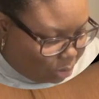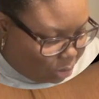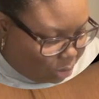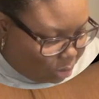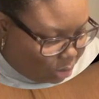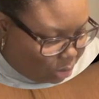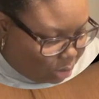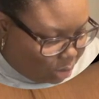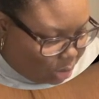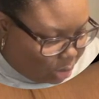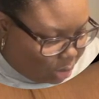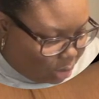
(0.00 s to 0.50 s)

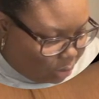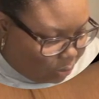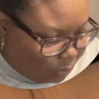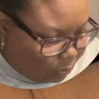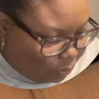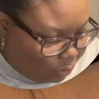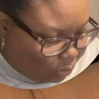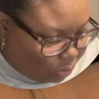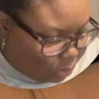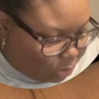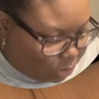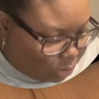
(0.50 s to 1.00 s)
the color
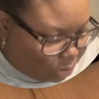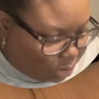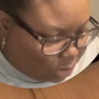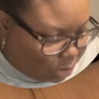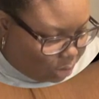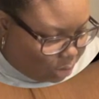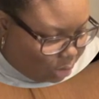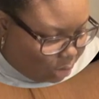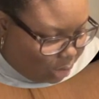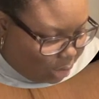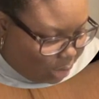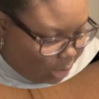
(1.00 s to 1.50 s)
for the
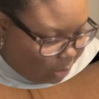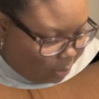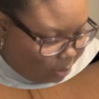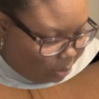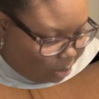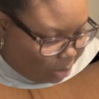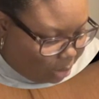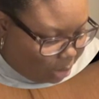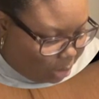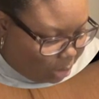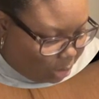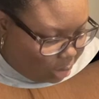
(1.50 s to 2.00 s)
sun can't
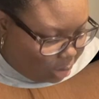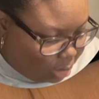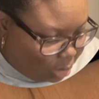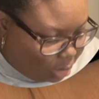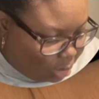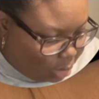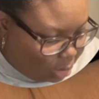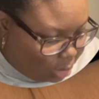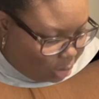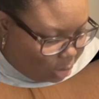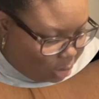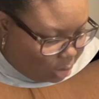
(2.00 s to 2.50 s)
be
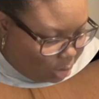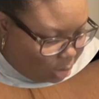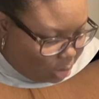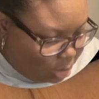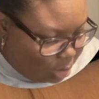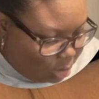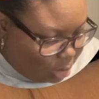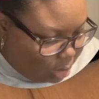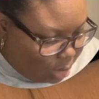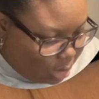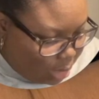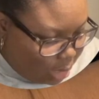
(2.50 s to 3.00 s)

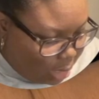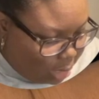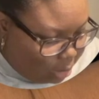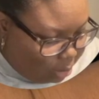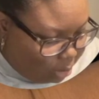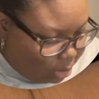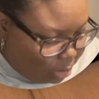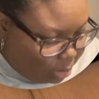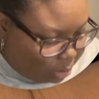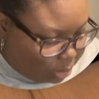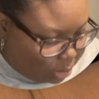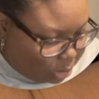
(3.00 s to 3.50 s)

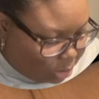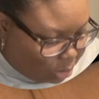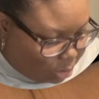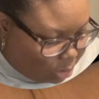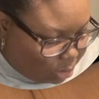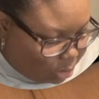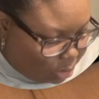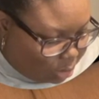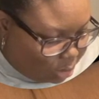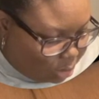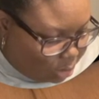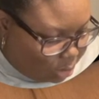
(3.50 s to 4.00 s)
cadmium
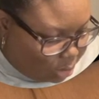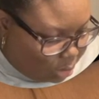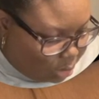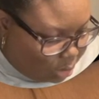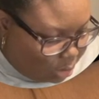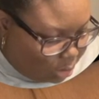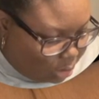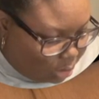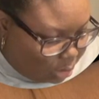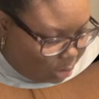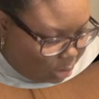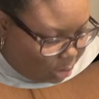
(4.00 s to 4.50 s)
scarlet
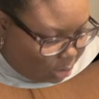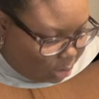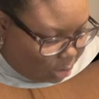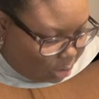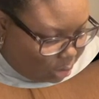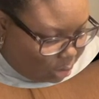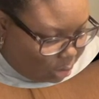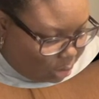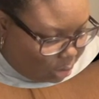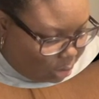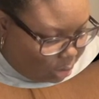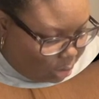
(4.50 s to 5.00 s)
and
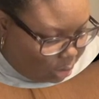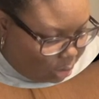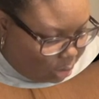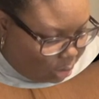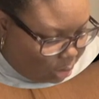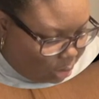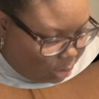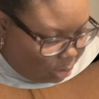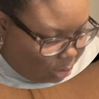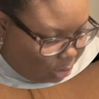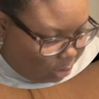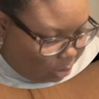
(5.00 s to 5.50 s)

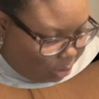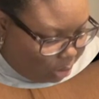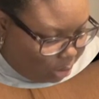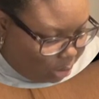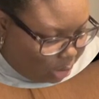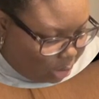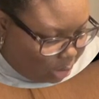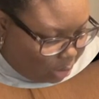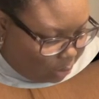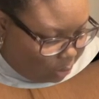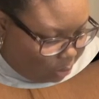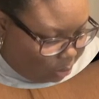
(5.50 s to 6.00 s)
ye lemon
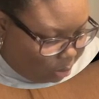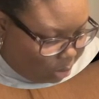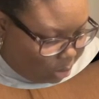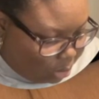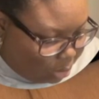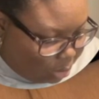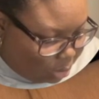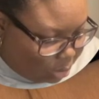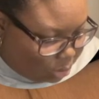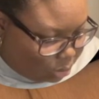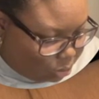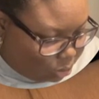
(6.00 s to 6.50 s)
yellow
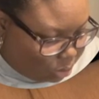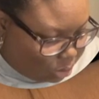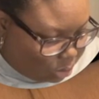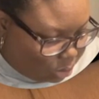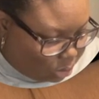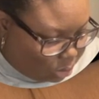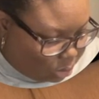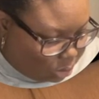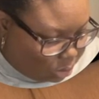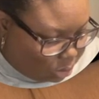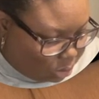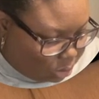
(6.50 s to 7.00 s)
because what's
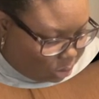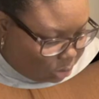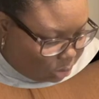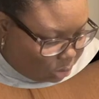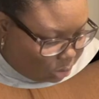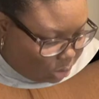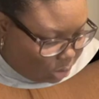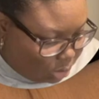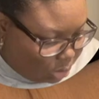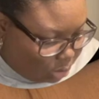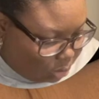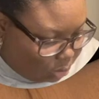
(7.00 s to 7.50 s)
the
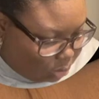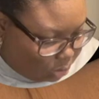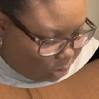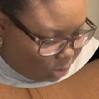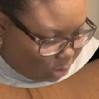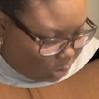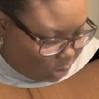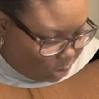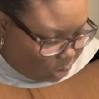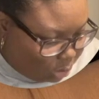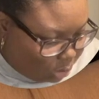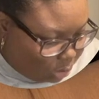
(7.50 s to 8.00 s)
sun gonna look
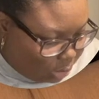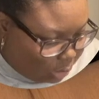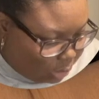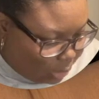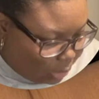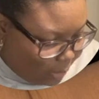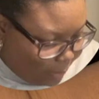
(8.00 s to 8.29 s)
like then?